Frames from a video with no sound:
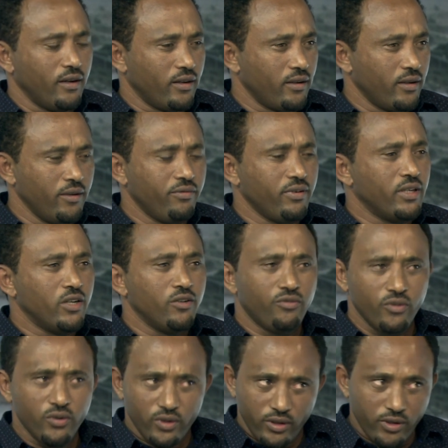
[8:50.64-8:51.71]
Even
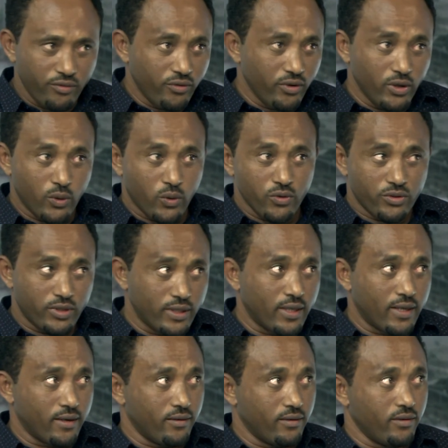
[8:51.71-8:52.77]
if we
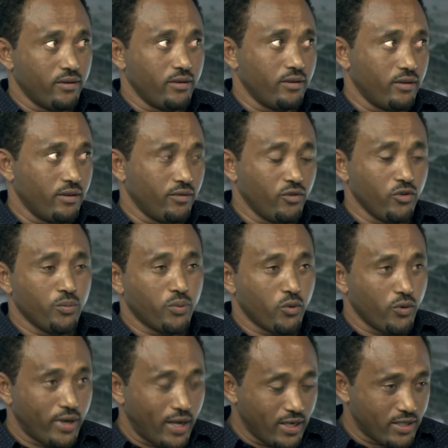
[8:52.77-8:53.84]
consider food
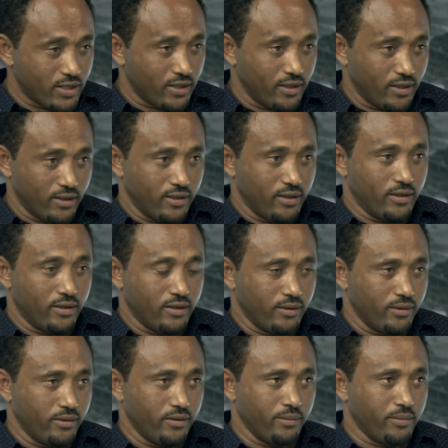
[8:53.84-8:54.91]

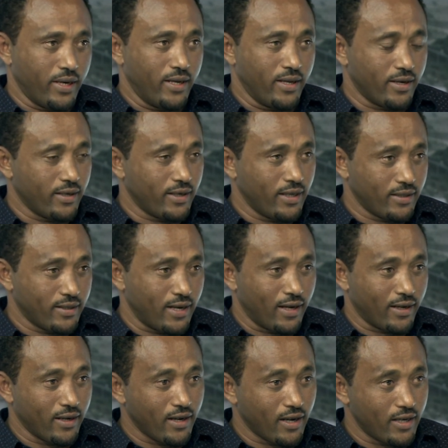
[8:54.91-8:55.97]
production by irrigated
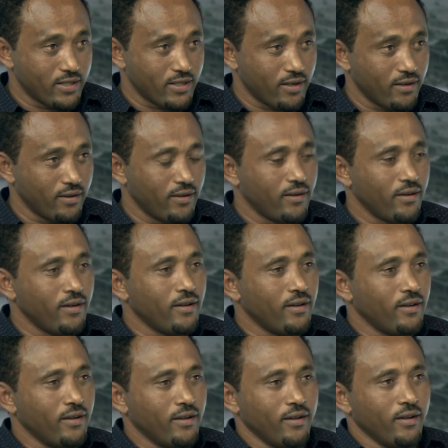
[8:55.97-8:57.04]
agriculture,
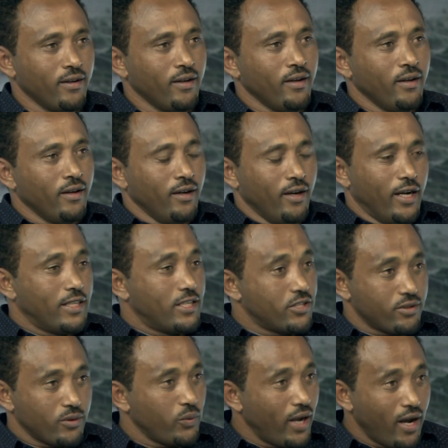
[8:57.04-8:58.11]

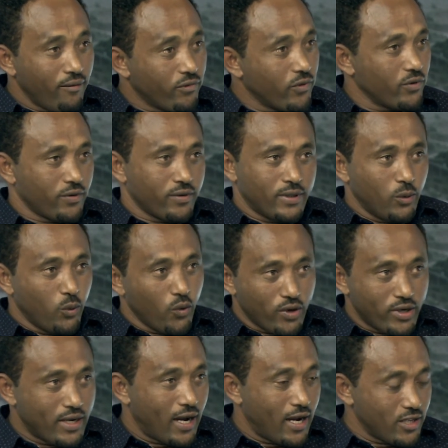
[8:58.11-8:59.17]
the
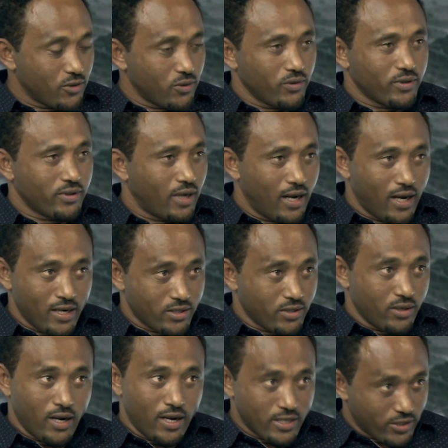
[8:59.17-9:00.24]
world has
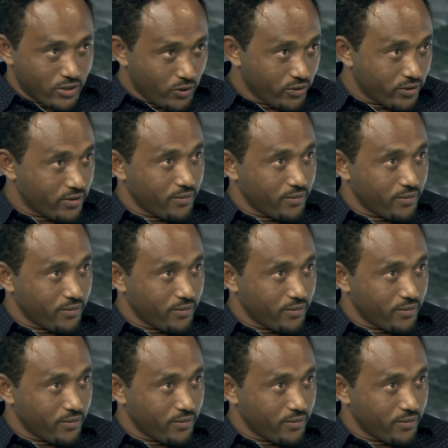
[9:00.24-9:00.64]
not